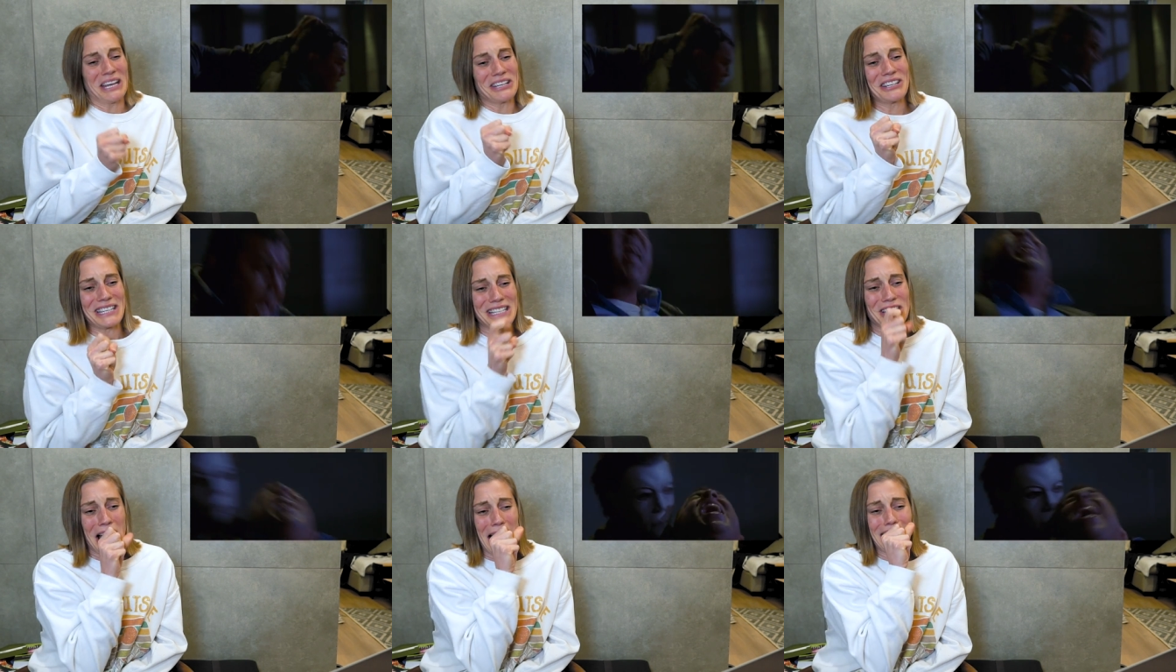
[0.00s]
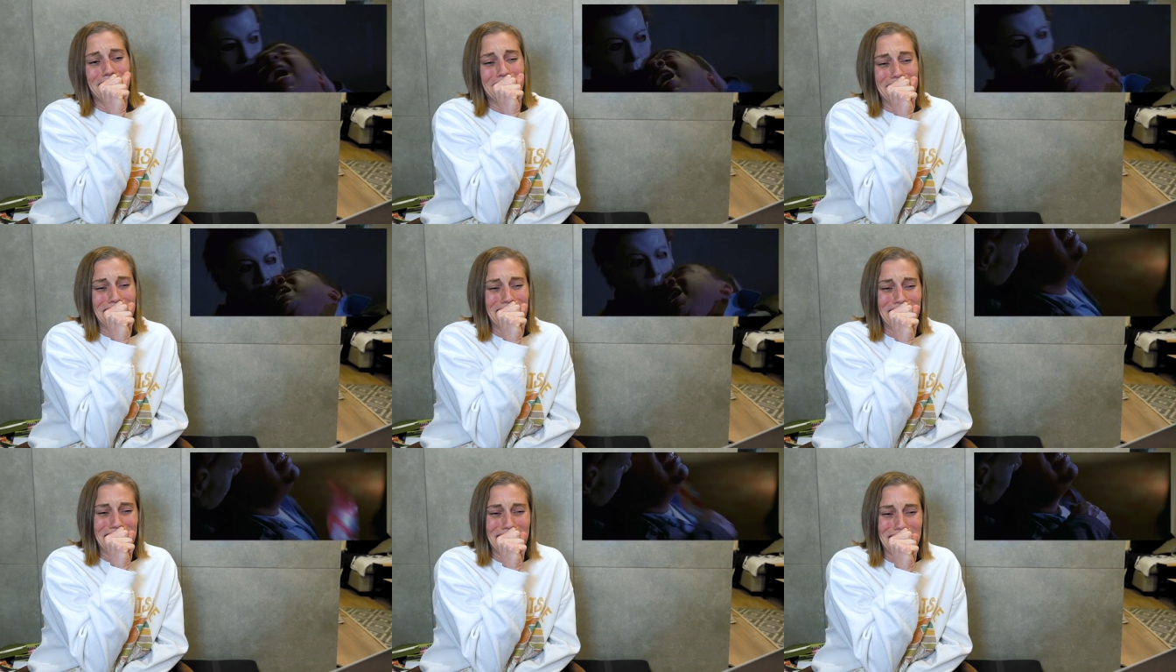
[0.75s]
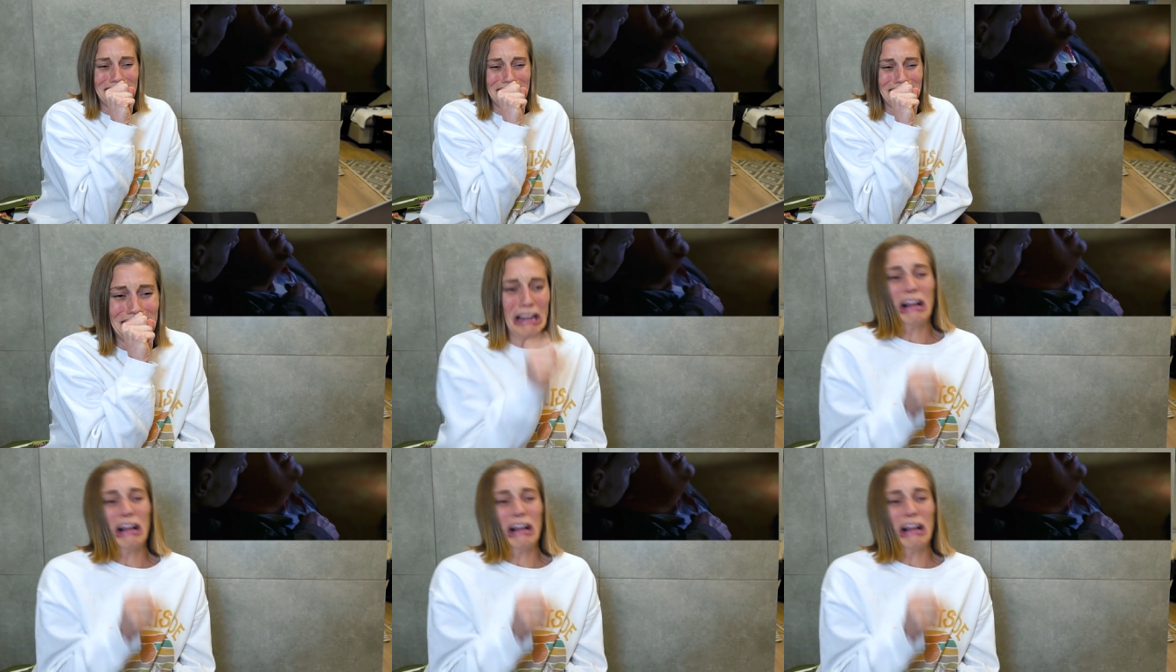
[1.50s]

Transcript: you're gonna die. Oh.